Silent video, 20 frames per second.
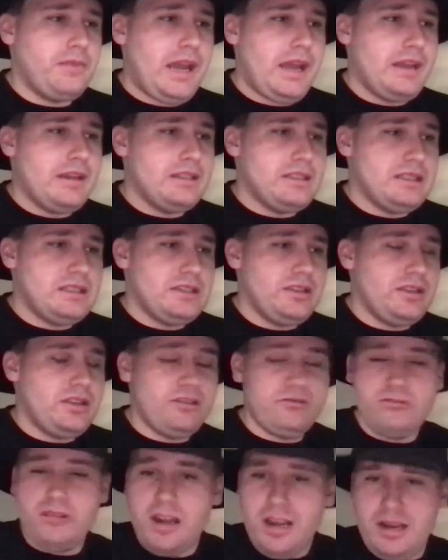and
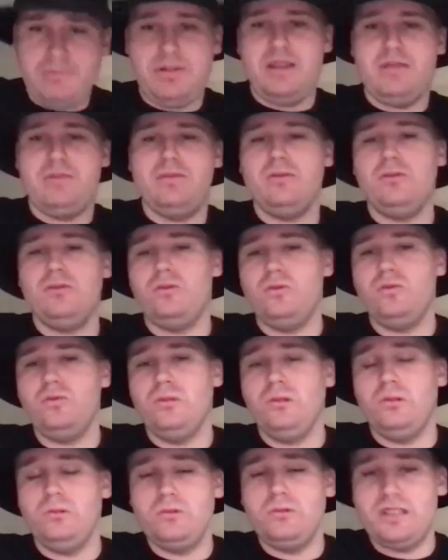the right people
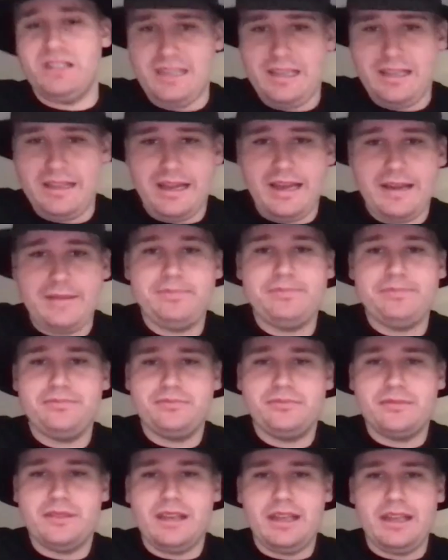will see that
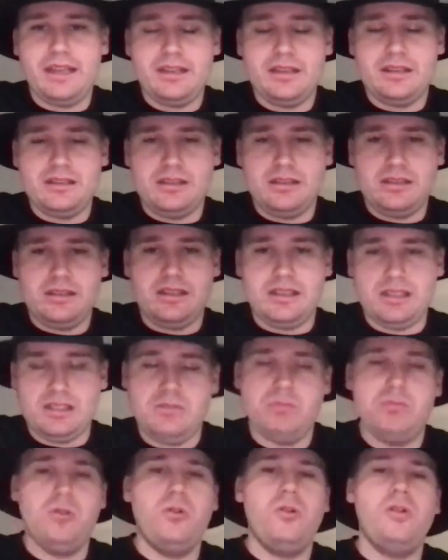and
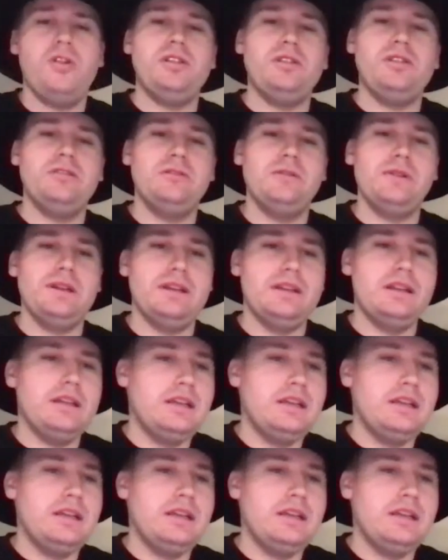support you, and